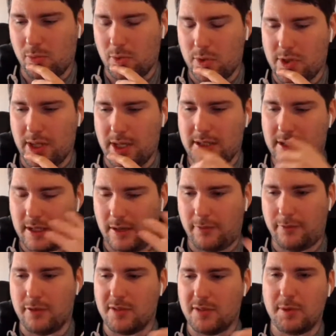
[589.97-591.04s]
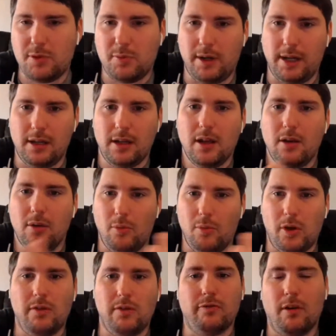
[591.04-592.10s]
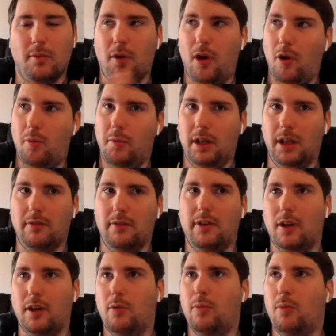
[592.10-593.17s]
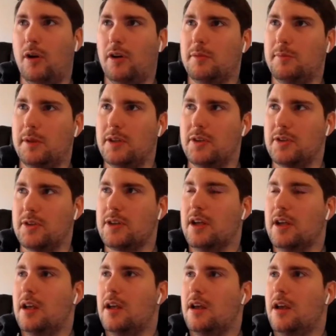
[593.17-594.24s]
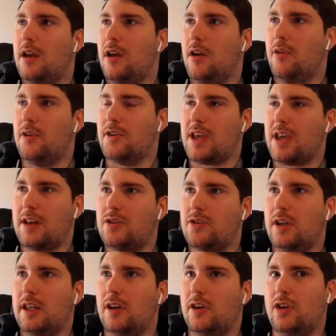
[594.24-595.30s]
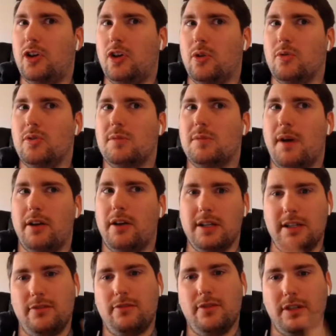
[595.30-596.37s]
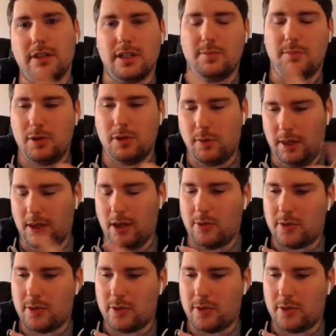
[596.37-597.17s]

Was this difference between working from home and living at work? Because there's actually a huge amount of differences between those